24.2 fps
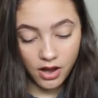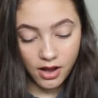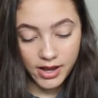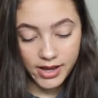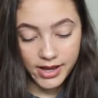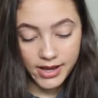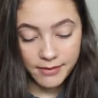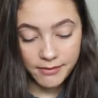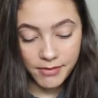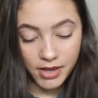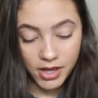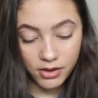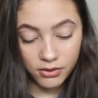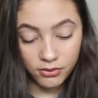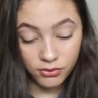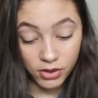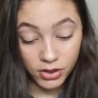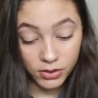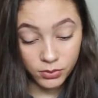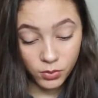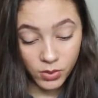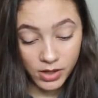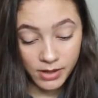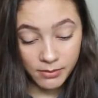I am a
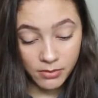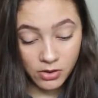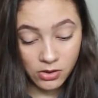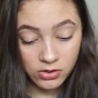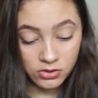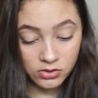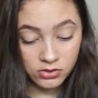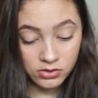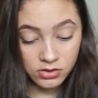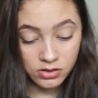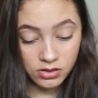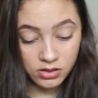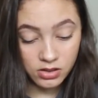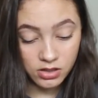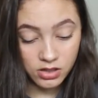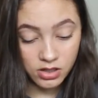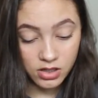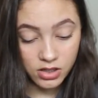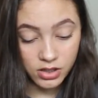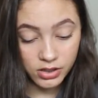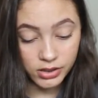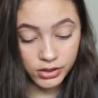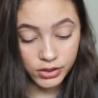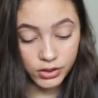runway model,
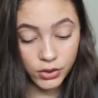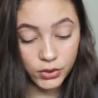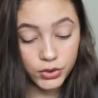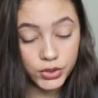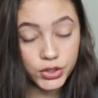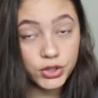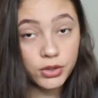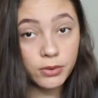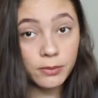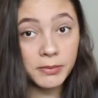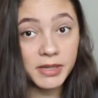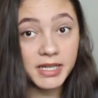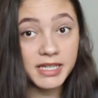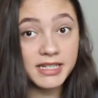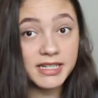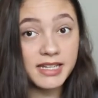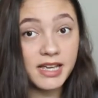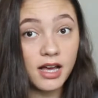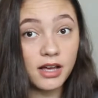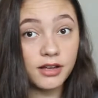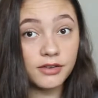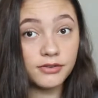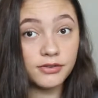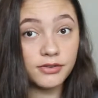social
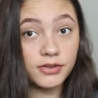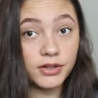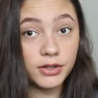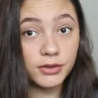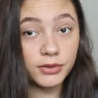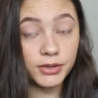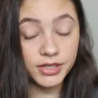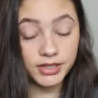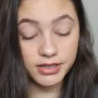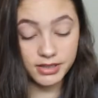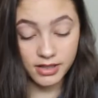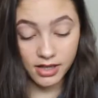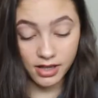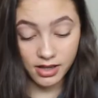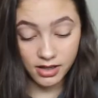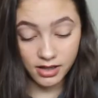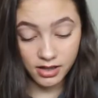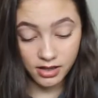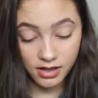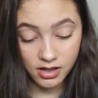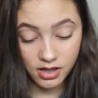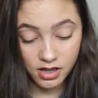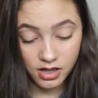media influencer,